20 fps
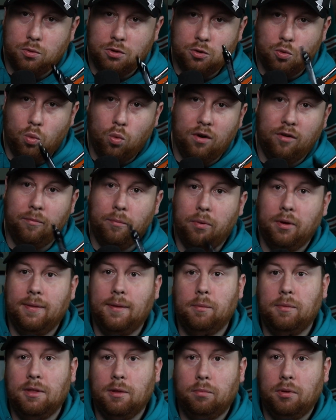which would have put
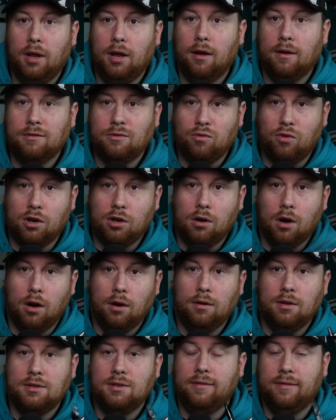them in the playoffs
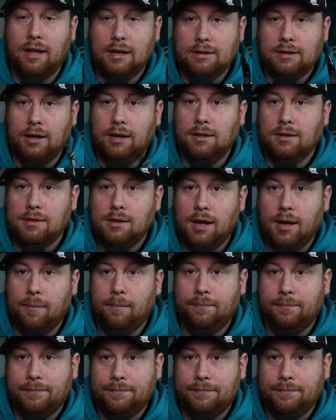regardless of that Titans game.